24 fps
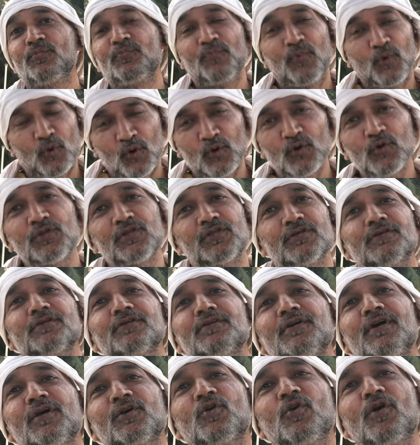Both,
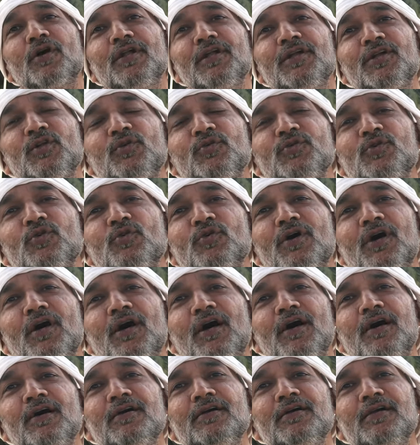according to
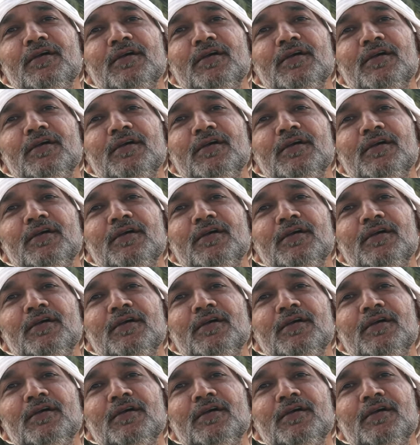yoga,